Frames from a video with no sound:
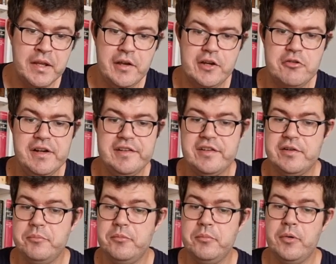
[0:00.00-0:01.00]
a
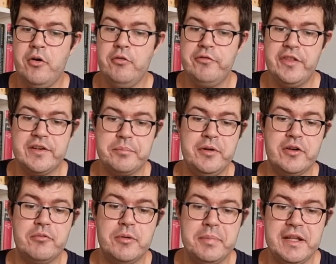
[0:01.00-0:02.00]
criticism of this
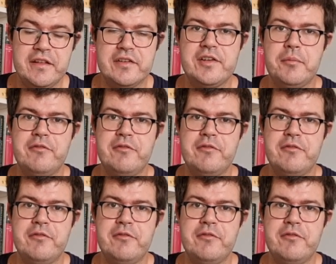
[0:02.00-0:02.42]
book would be that some